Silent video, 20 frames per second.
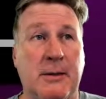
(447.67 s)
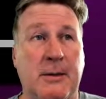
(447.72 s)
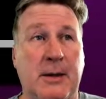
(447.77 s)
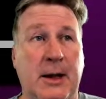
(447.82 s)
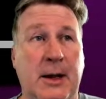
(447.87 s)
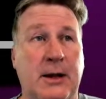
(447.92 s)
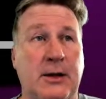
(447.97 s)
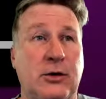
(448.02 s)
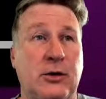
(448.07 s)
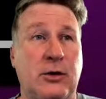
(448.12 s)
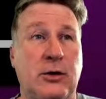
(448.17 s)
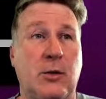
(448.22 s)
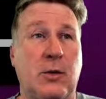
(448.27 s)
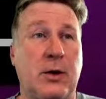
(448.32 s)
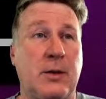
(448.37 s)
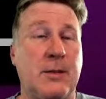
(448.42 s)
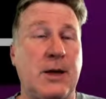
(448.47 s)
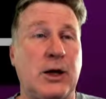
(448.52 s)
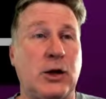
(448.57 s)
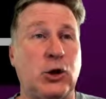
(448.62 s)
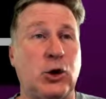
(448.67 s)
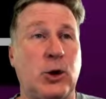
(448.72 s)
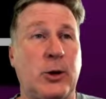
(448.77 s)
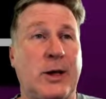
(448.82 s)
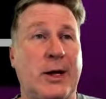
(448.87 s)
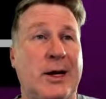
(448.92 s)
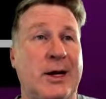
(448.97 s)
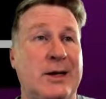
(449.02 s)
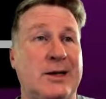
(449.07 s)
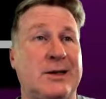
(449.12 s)
And so you want to make sure
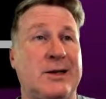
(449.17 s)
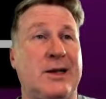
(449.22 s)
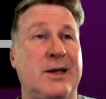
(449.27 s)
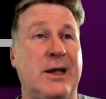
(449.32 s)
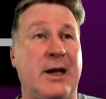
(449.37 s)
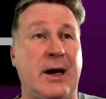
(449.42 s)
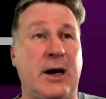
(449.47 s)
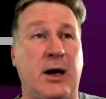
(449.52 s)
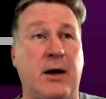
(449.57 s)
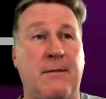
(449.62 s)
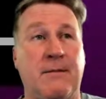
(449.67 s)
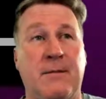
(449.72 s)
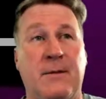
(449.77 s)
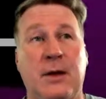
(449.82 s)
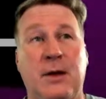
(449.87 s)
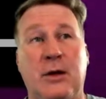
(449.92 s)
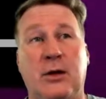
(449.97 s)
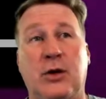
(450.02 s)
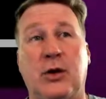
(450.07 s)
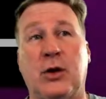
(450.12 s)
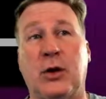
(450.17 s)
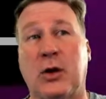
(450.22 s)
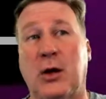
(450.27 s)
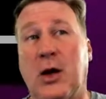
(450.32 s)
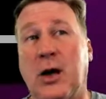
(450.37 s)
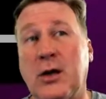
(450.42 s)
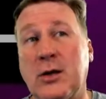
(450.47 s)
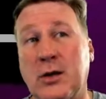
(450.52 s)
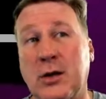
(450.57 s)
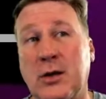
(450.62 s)
that it's there. You can
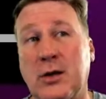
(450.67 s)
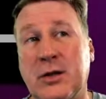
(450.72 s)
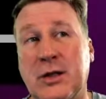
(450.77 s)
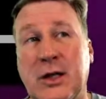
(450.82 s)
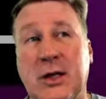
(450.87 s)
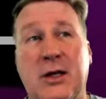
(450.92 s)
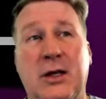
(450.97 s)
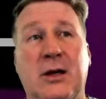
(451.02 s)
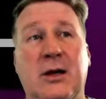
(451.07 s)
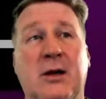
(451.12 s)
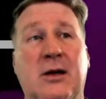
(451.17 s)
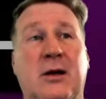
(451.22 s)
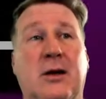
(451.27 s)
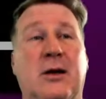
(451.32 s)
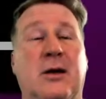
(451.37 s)
also set in